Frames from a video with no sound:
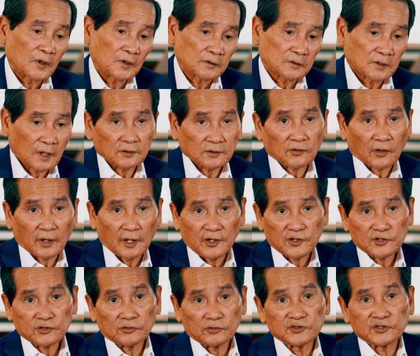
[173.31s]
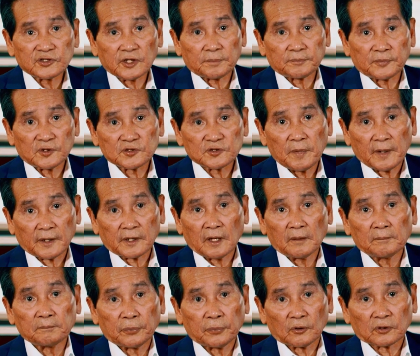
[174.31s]
And that relationship is very
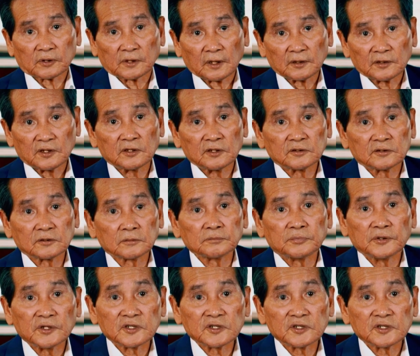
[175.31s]
important in